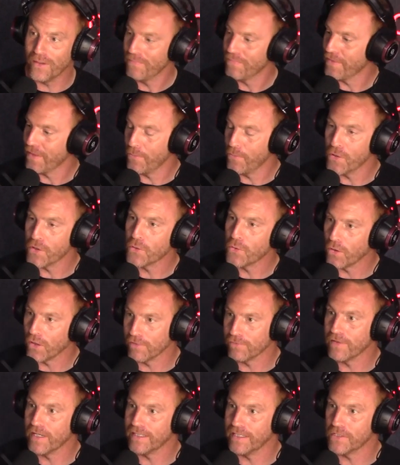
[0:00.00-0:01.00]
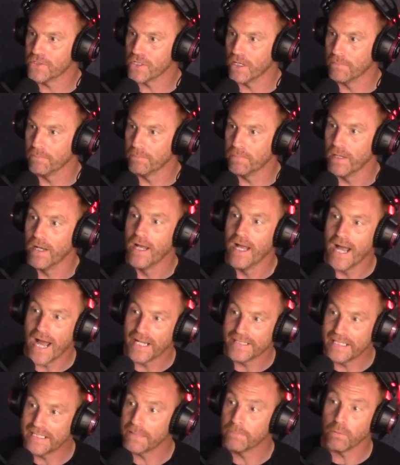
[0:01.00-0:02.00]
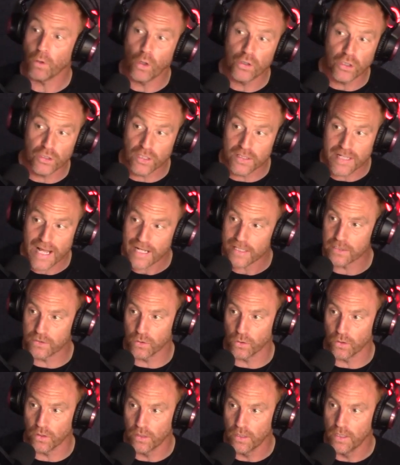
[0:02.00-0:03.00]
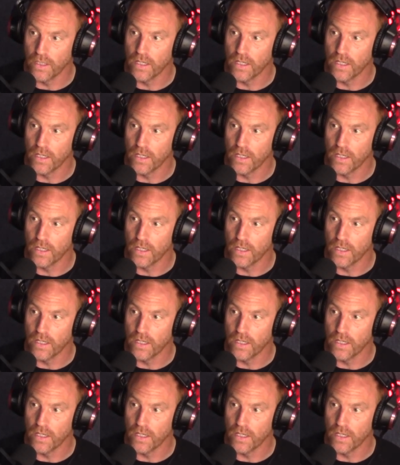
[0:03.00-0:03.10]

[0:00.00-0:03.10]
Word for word: No, they were qualified to jump, and they deployed on the next tour.